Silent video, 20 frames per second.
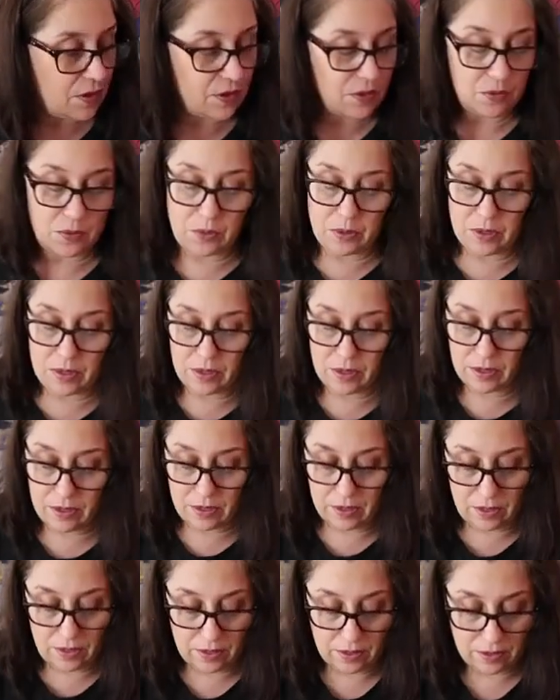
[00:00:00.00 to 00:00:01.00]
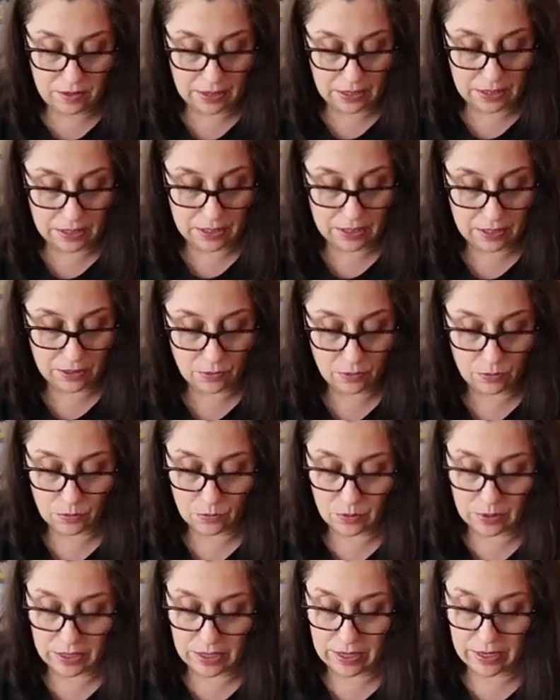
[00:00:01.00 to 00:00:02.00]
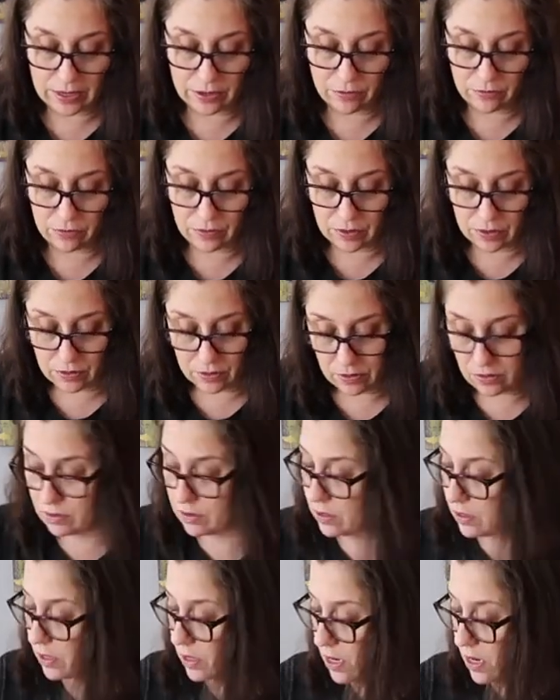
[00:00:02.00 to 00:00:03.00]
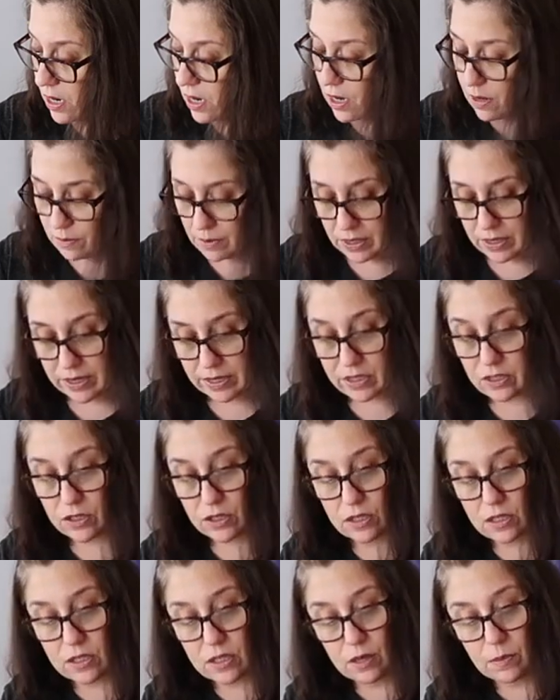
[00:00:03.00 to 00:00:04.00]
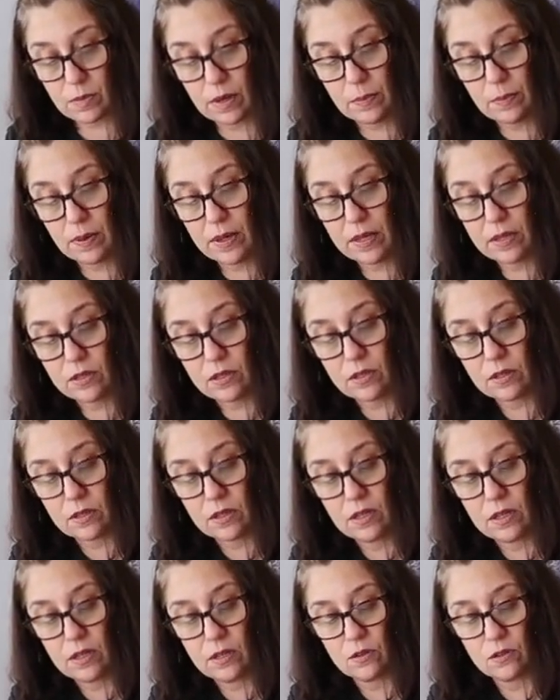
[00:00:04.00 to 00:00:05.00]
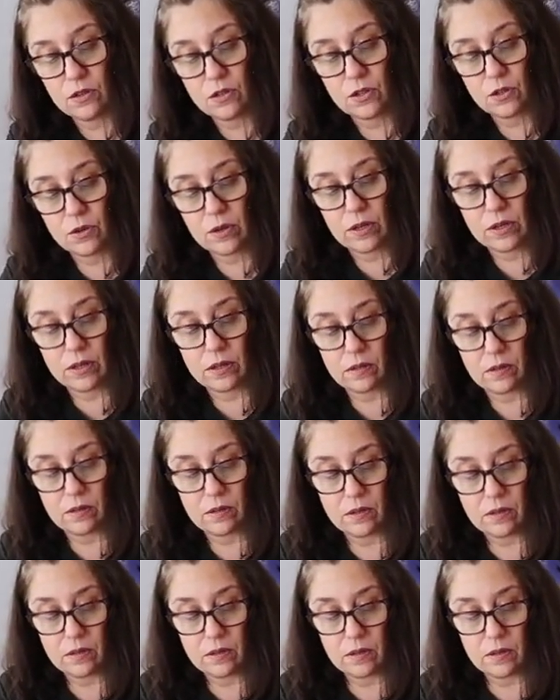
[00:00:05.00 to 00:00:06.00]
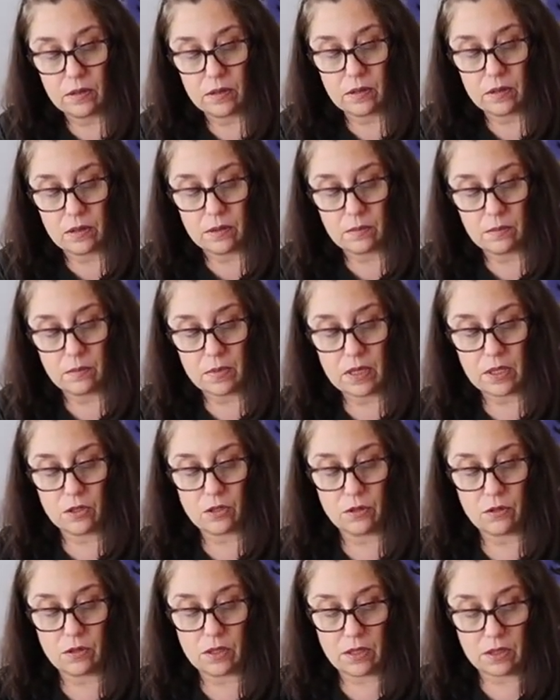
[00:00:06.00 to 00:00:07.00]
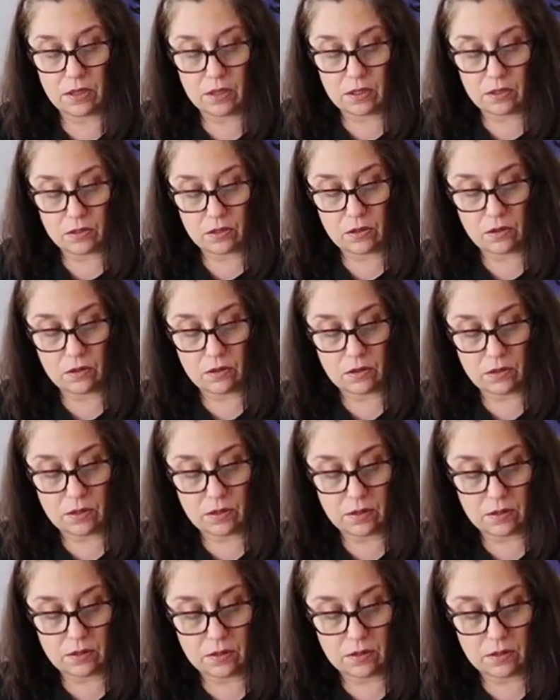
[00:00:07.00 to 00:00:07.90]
Okay, let's see what we have here. I'm going to actually stick my pencil in here to try and make sure that these are